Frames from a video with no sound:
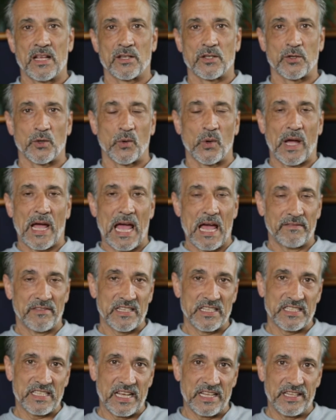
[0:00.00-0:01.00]
So
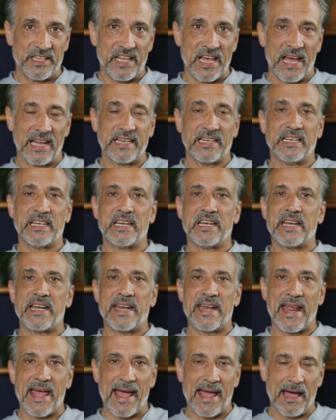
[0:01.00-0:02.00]
having said that,
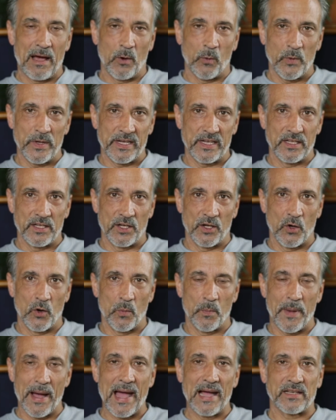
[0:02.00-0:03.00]
now we can
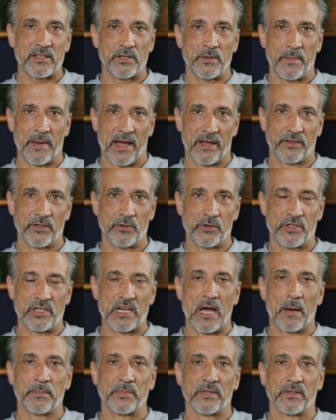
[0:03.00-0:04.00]
go back to Matthew
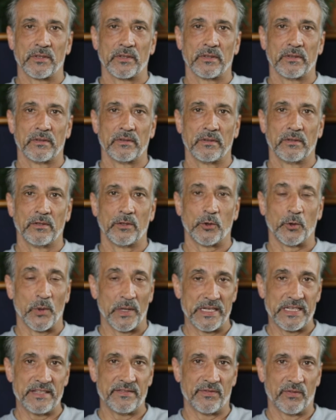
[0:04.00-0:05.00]
chapter
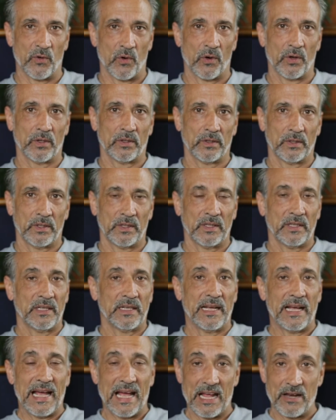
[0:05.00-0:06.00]
twenty-four
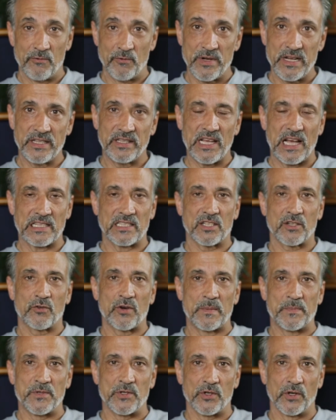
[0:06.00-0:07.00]
and read that
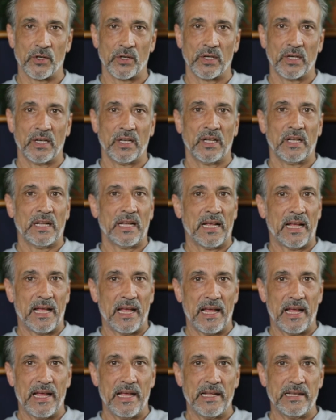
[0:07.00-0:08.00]
scripture
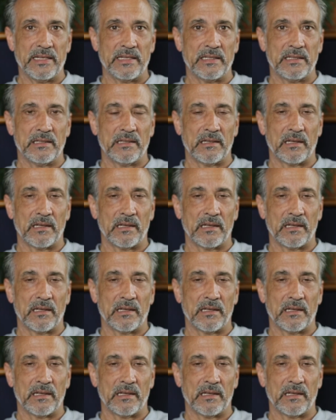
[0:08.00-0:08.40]
and